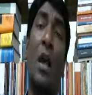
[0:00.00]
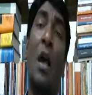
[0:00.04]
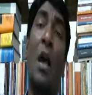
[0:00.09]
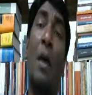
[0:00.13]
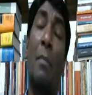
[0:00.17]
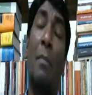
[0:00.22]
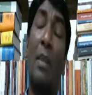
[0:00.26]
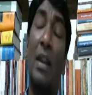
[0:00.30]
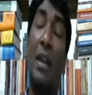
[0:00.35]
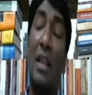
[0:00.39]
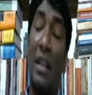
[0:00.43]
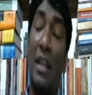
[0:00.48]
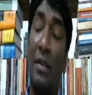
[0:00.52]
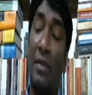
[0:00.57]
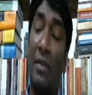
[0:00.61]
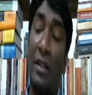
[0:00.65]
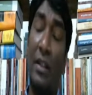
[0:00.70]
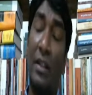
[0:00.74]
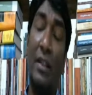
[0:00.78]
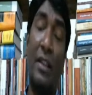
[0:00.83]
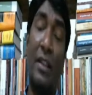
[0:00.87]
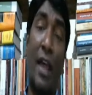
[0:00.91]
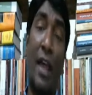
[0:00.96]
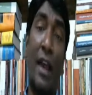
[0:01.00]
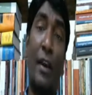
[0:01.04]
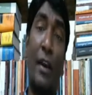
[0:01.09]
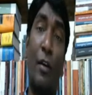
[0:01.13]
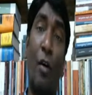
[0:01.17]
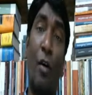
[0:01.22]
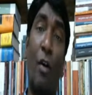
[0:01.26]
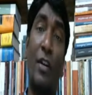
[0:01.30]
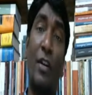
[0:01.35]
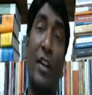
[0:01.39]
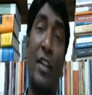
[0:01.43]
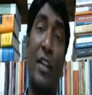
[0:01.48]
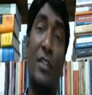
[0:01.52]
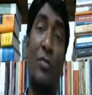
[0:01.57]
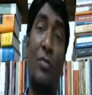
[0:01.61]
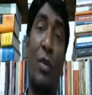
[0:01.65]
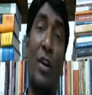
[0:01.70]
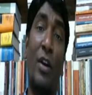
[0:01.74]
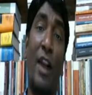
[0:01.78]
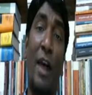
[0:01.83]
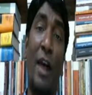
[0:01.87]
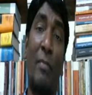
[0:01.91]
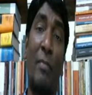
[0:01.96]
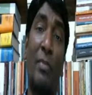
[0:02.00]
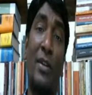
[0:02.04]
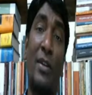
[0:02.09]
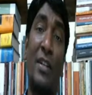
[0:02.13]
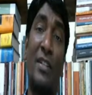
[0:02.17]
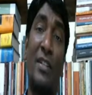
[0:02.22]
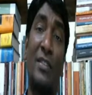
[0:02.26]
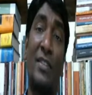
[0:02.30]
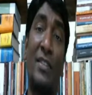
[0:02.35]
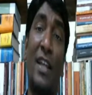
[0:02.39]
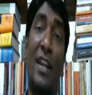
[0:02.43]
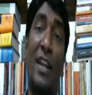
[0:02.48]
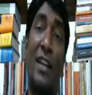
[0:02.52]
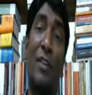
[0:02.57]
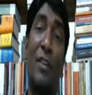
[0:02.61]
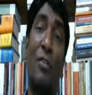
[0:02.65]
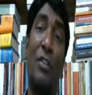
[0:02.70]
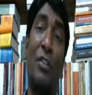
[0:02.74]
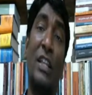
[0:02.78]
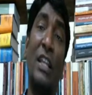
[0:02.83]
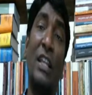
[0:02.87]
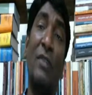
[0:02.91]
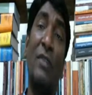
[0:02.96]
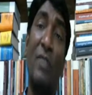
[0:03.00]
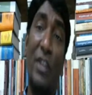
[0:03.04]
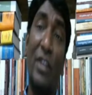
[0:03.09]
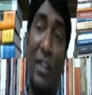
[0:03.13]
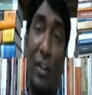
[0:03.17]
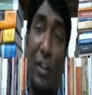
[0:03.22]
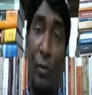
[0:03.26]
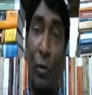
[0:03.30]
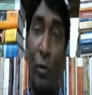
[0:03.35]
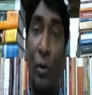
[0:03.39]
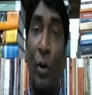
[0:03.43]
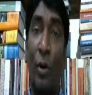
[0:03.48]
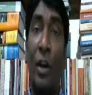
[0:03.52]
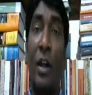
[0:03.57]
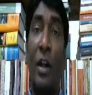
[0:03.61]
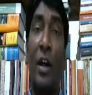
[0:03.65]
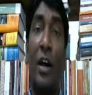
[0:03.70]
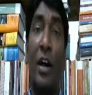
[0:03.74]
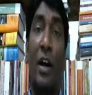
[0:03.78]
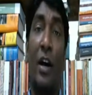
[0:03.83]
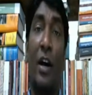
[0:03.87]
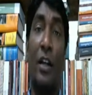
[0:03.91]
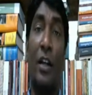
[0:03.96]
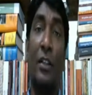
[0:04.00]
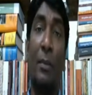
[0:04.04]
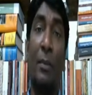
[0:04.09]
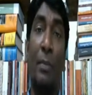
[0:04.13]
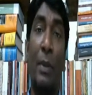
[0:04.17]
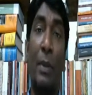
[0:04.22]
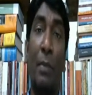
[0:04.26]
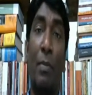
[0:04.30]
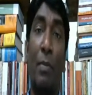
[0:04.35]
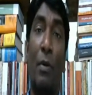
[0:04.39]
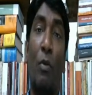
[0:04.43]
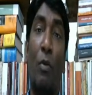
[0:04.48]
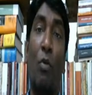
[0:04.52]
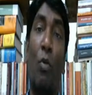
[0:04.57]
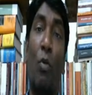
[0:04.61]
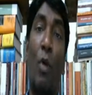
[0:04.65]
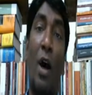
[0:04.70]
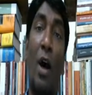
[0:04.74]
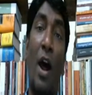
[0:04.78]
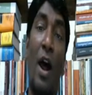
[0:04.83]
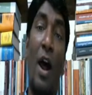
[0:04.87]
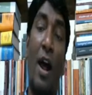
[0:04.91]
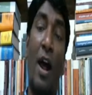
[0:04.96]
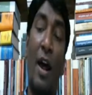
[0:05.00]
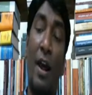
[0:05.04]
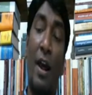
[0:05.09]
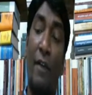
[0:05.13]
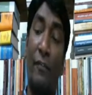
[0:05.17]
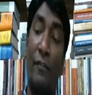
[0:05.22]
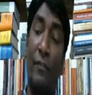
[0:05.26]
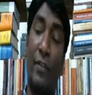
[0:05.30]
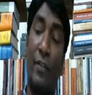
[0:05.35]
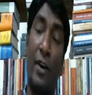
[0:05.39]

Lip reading: But in that context, what happened is that even though the people who have